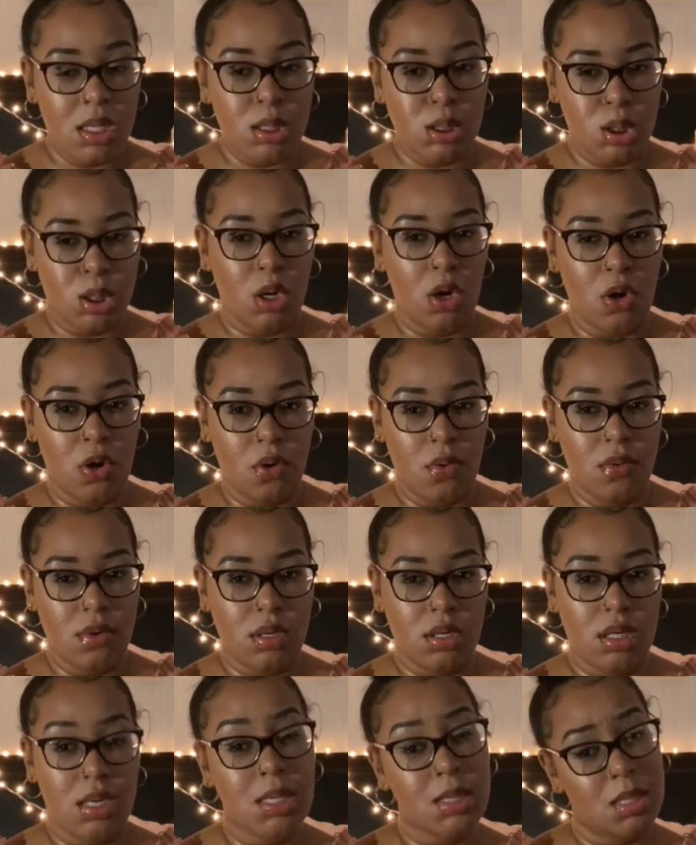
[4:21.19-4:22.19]
So
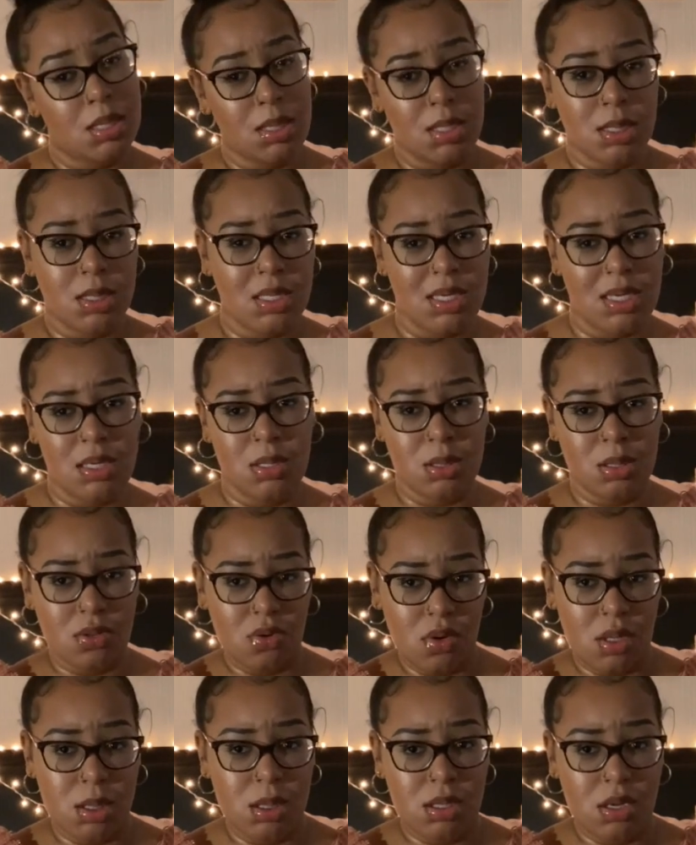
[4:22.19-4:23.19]
it doesn't just tell
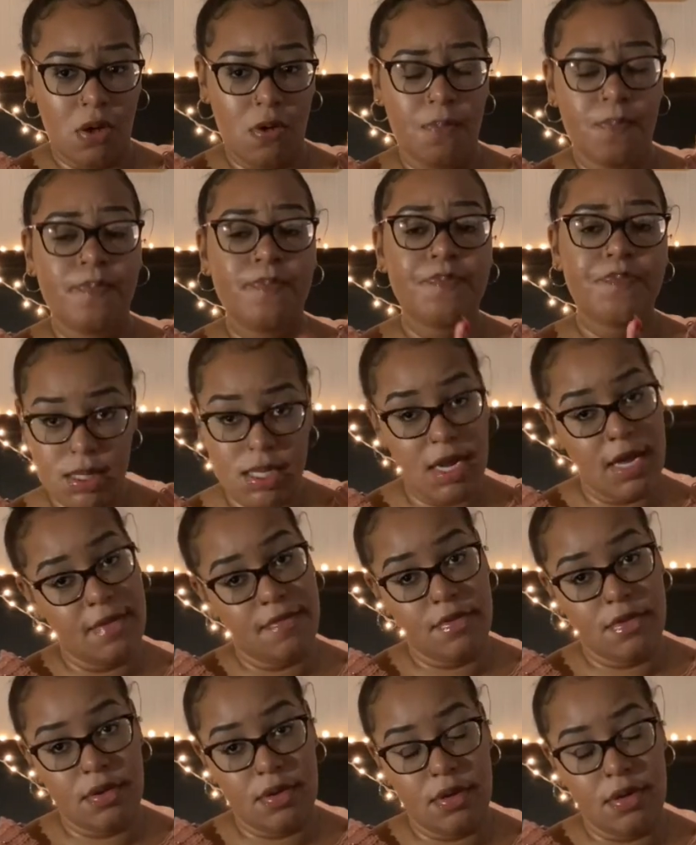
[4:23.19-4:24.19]
stories. So I
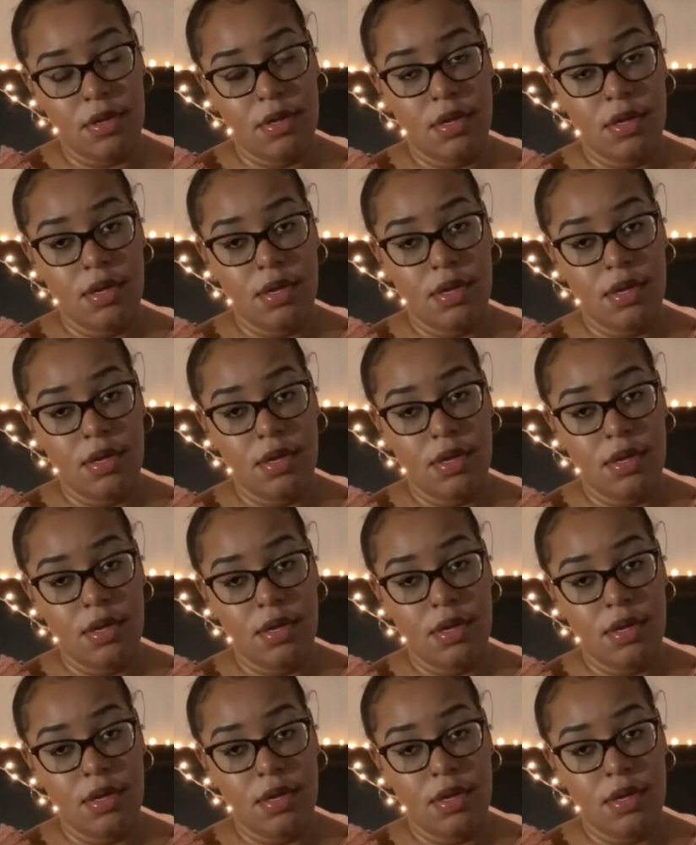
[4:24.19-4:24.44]
have to